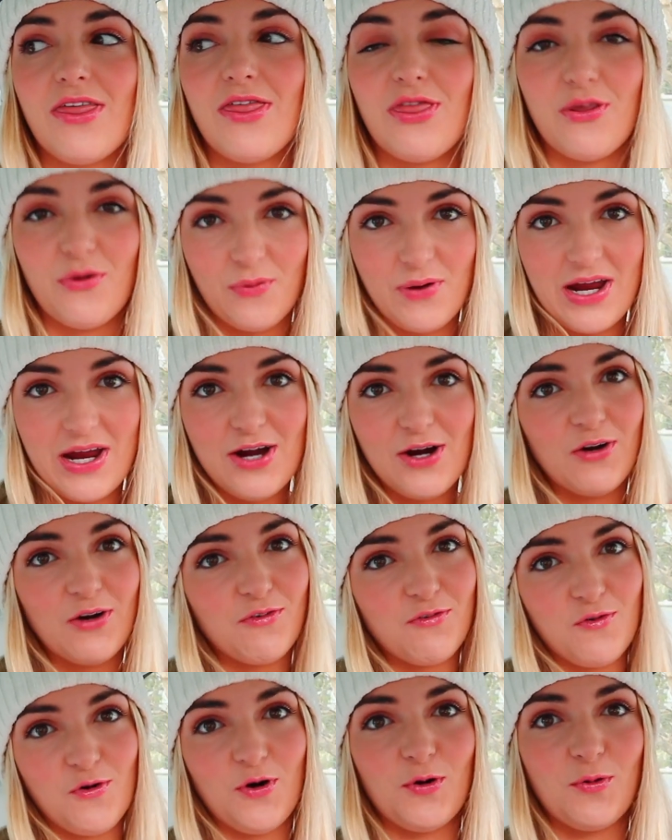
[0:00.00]
three or
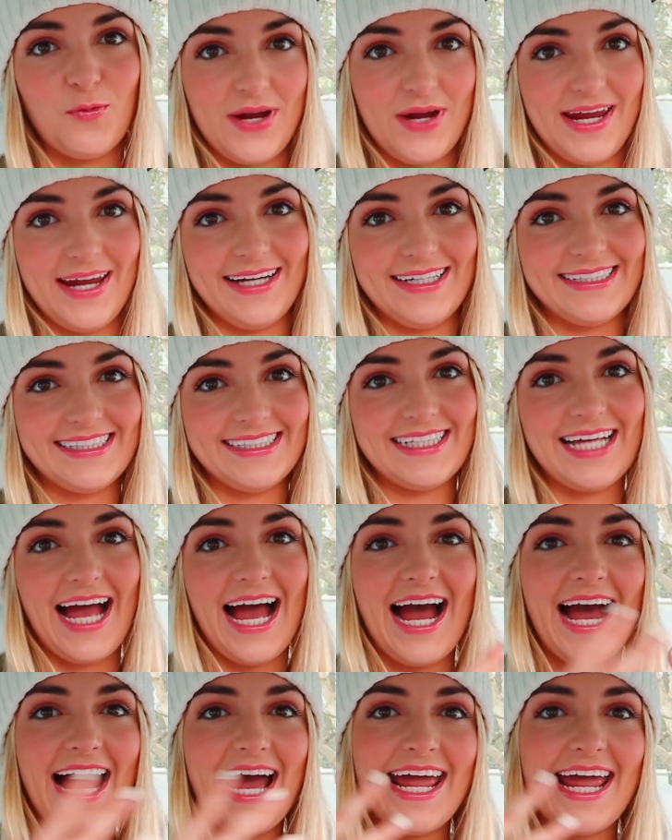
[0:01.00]
four weeks.
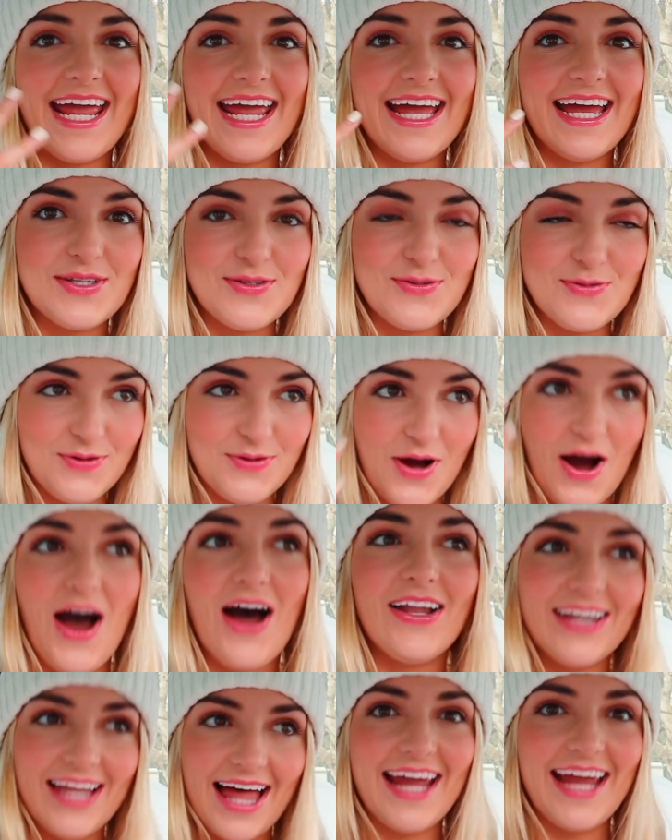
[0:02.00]
I do
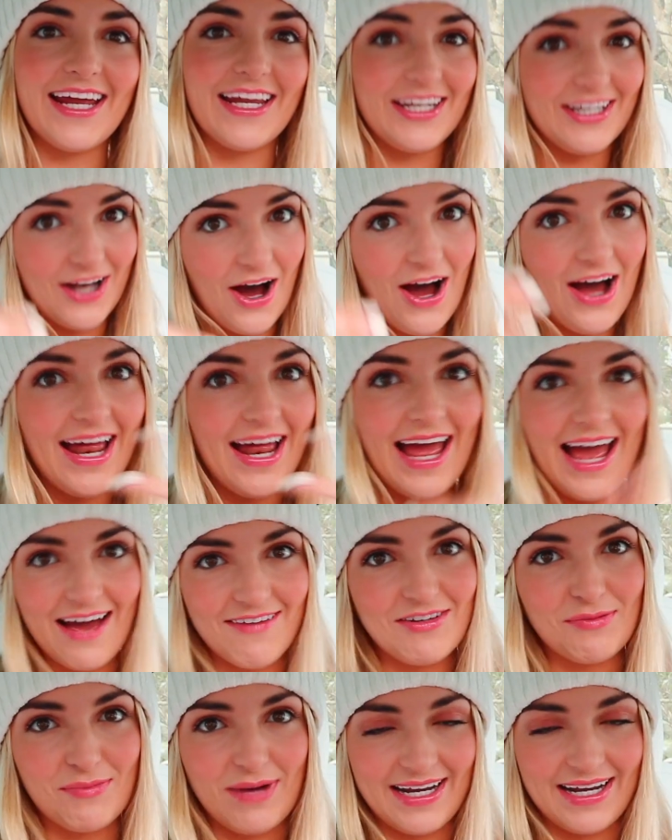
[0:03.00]
not like not
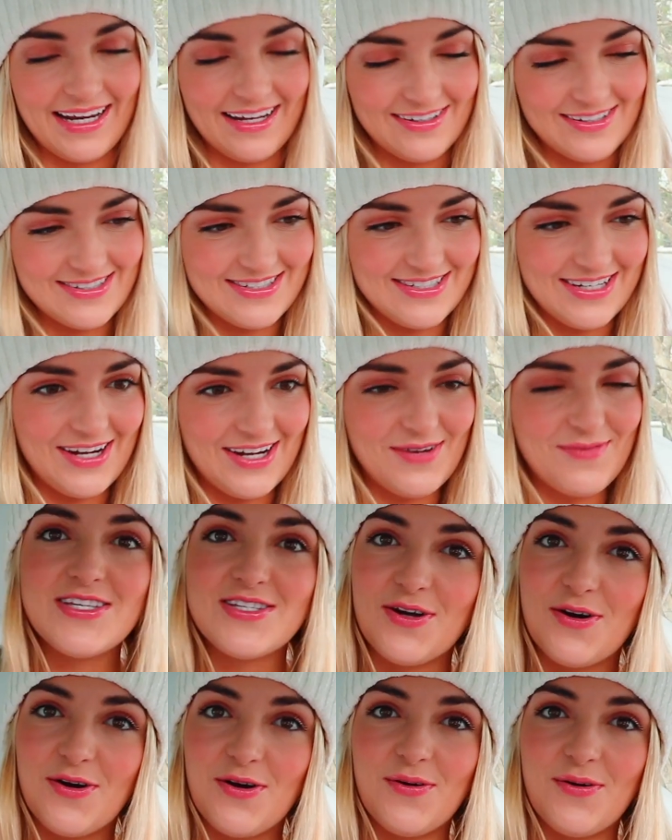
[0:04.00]
having my nails done,
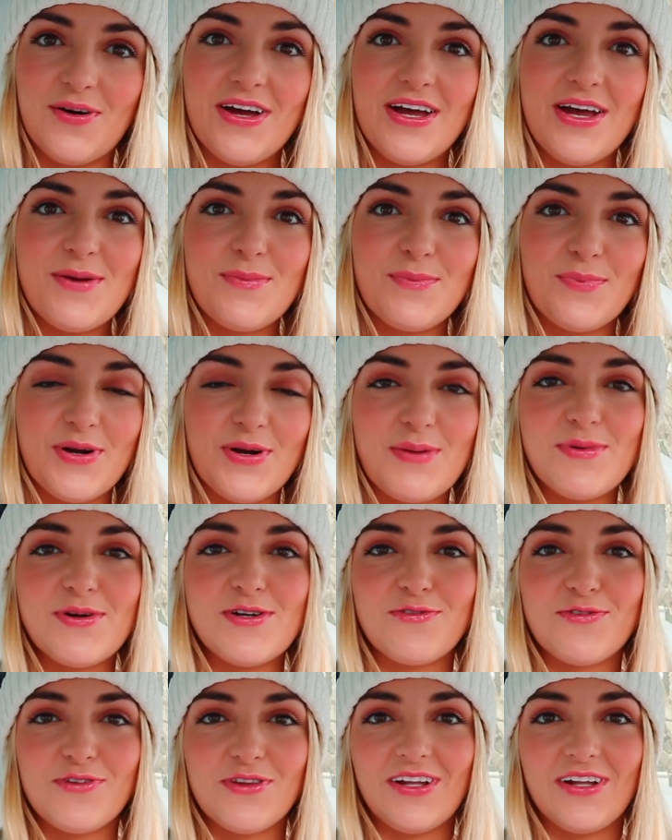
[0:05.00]
so pretty much
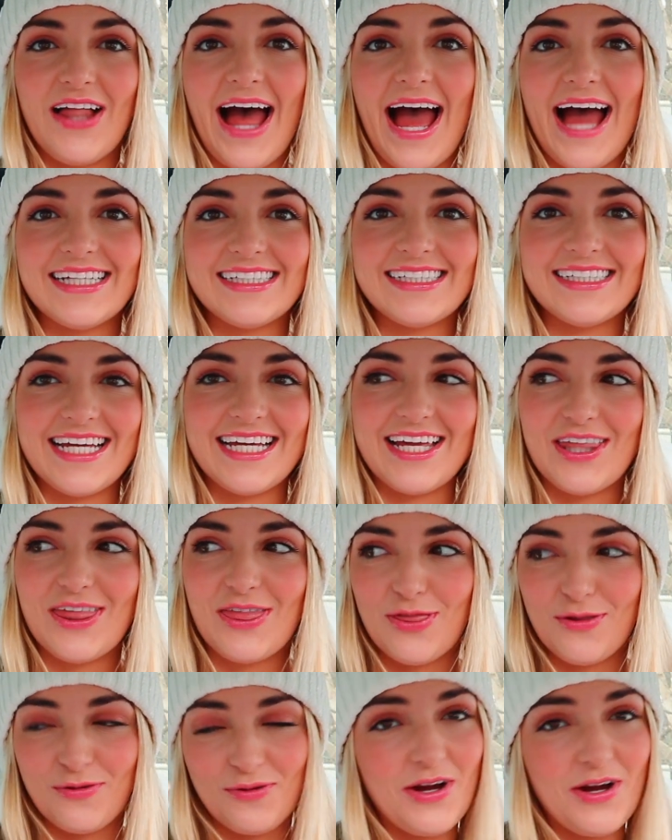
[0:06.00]
for the last like
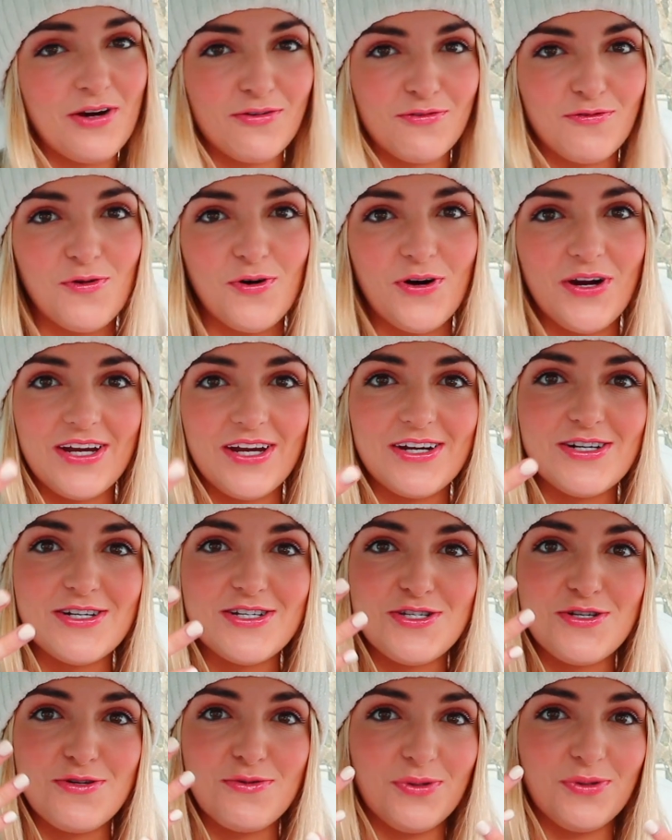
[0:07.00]
three or four
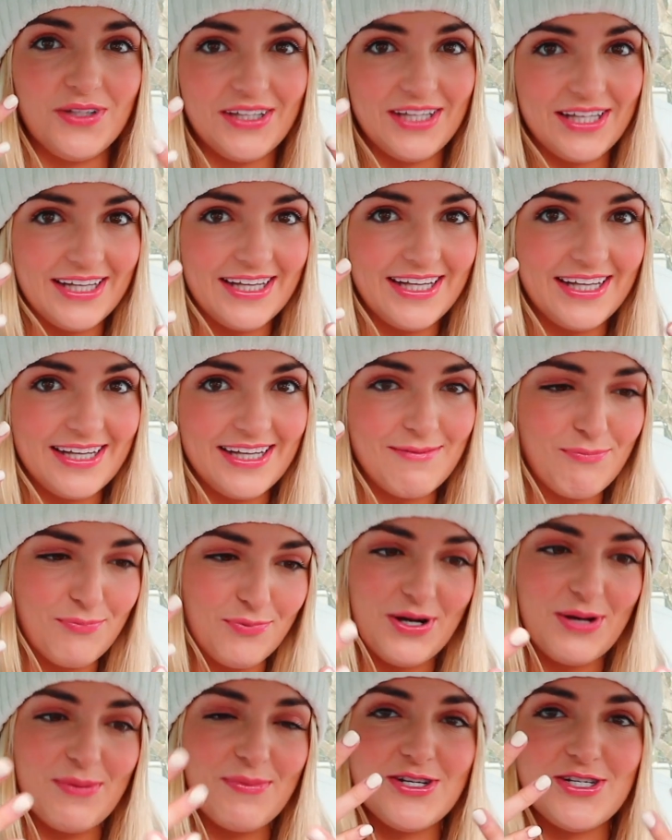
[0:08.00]
years, you will n
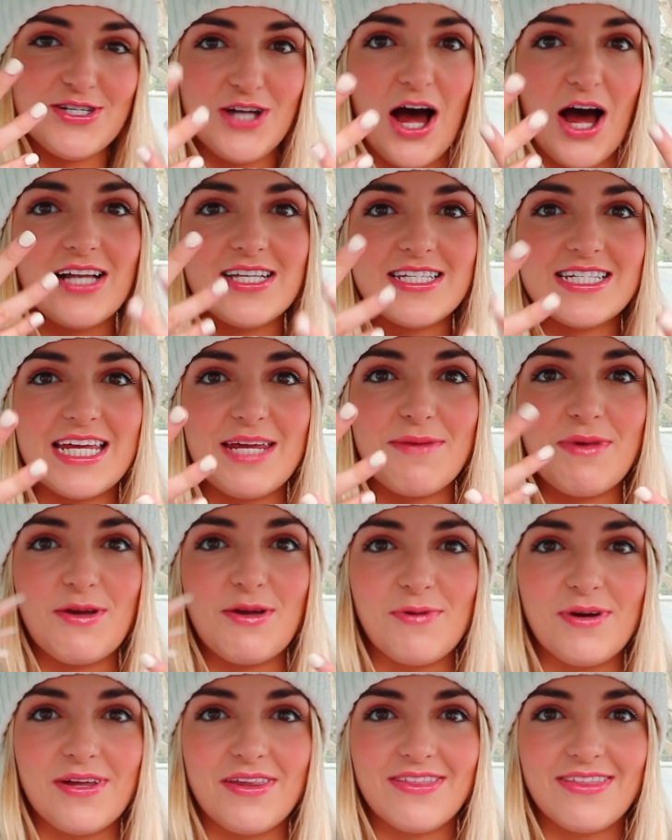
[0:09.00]
pretty much not see me
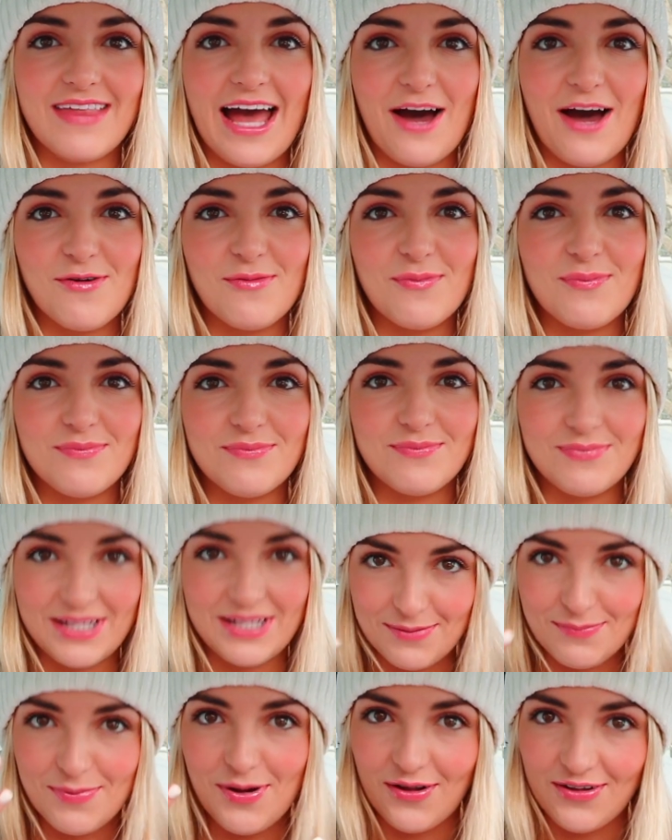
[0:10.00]
without
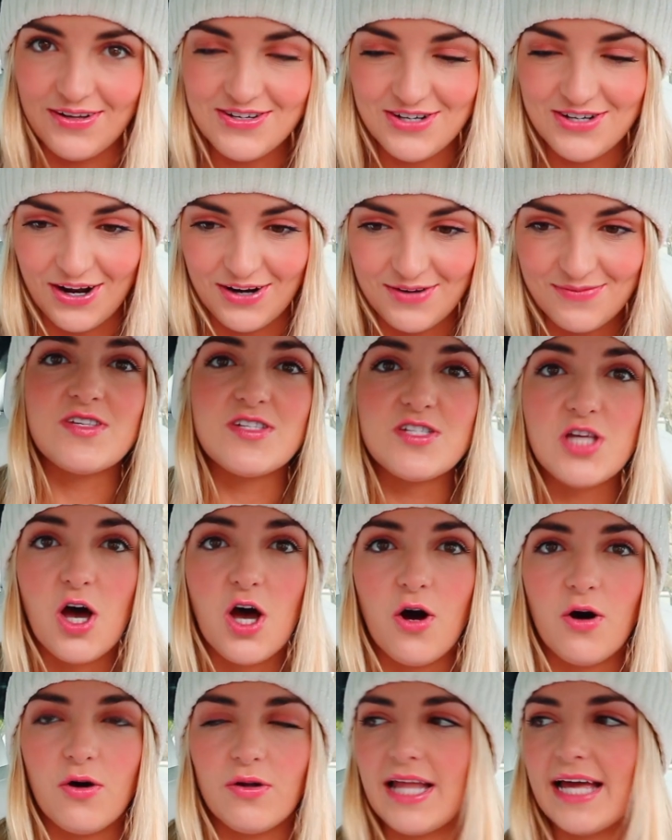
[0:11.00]
nail polish on.
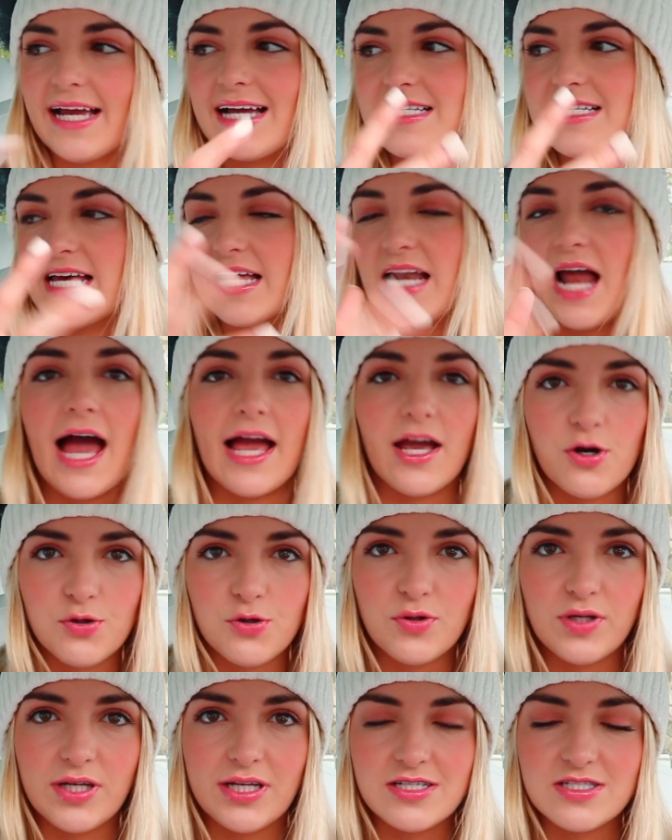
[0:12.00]
So like I said, I go to
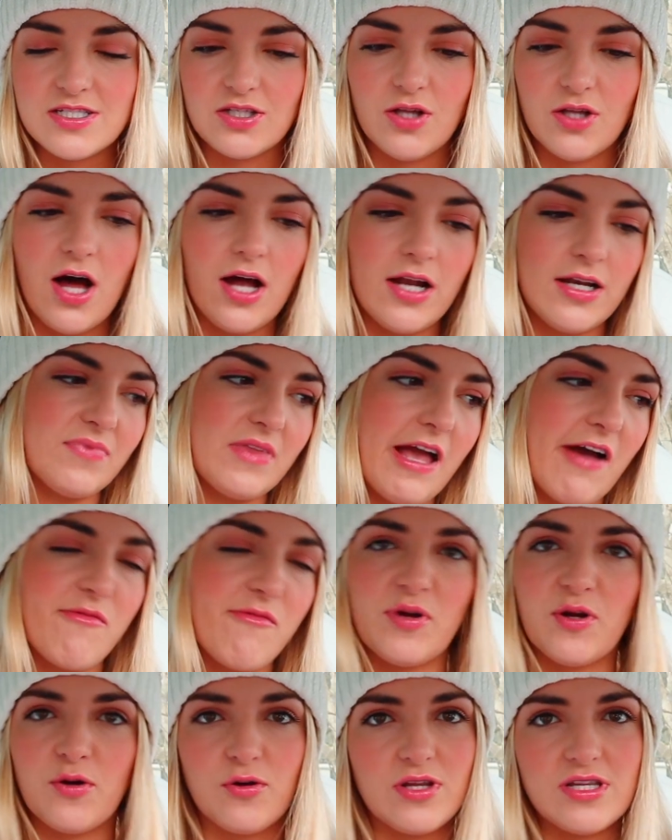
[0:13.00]
a nail salon. I've
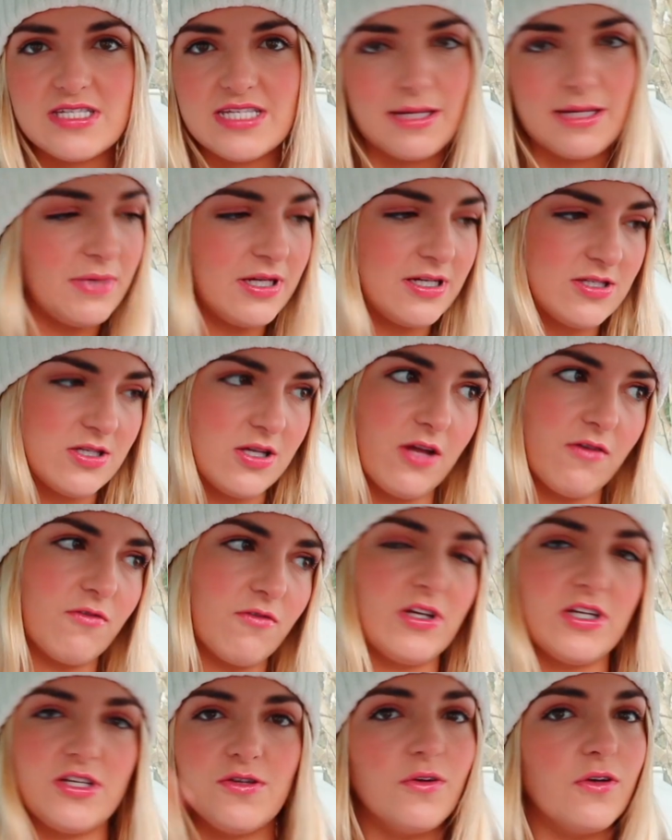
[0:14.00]
been going to the same nail salon for
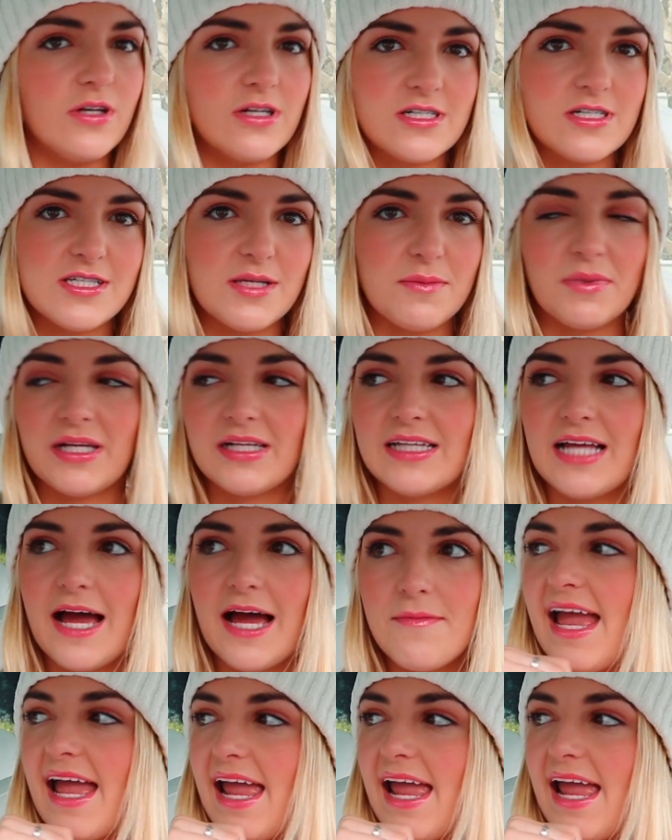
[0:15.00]
like two years, something like that.